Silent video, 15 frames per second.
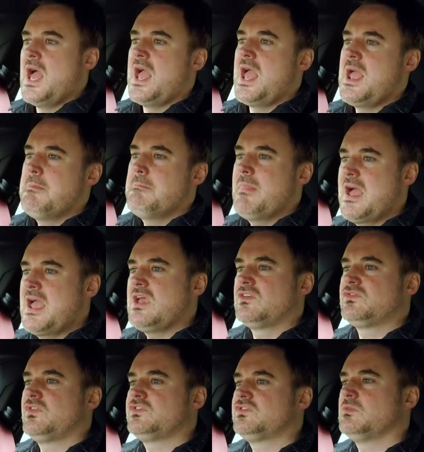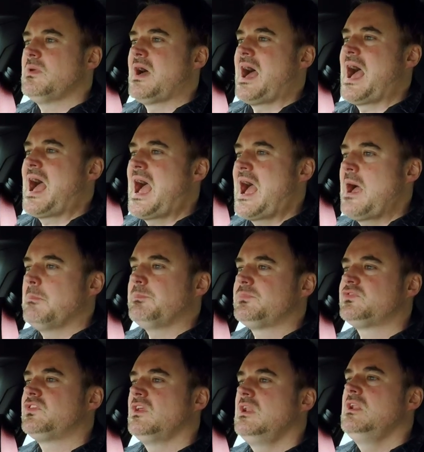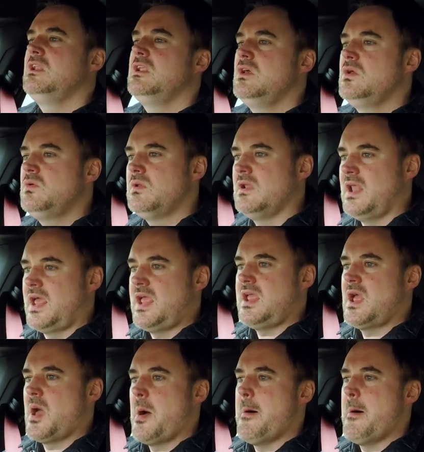it makes for some absolutely